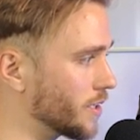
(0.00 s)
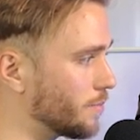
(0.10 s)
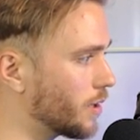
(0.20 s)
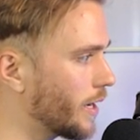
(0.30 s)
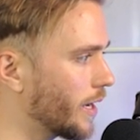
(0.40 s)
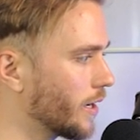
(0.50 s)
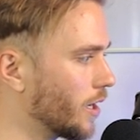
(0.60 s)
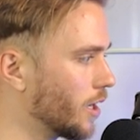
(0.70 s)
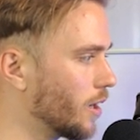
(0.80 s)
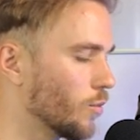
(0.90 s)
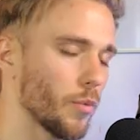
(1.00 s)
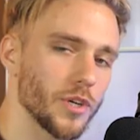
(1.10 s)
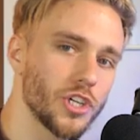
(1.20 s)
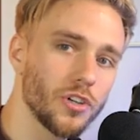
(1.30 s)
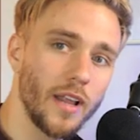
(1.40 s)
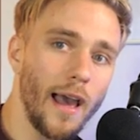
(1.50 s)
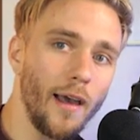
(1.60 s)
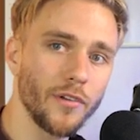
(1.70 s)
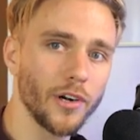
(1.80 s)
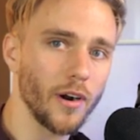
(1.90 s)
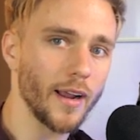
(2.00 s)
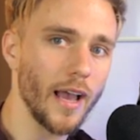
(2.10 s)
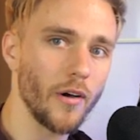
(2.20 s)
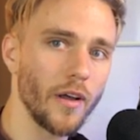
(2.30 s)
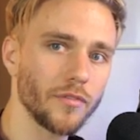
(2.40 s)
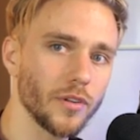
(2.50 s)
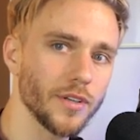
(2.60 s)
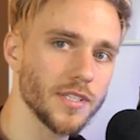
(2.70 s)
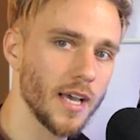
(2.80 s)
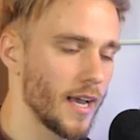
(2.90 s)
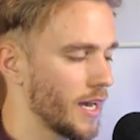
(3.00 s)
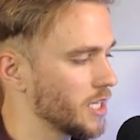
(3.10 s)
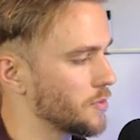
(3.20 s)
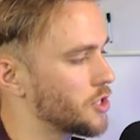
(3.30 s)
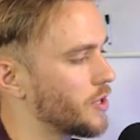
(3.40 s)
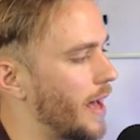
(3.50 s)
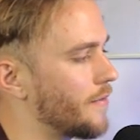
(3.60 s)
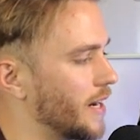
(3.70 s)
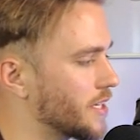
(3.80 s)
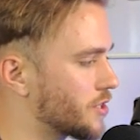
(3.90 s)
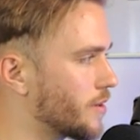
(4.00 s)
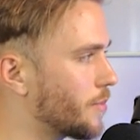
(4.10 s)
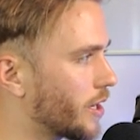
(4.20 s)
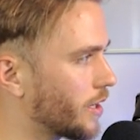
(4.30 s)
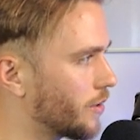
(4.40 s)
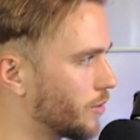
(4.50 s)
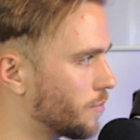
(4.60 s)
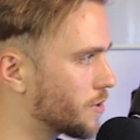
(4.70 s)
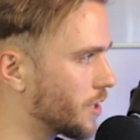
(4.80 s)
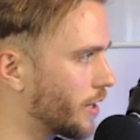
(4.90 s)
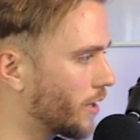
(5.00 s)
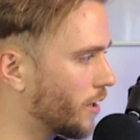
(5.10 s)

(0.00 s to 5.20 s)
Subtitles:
to plan, what we should have in our account after this is we should have an S3 bucket. Oops, sorry.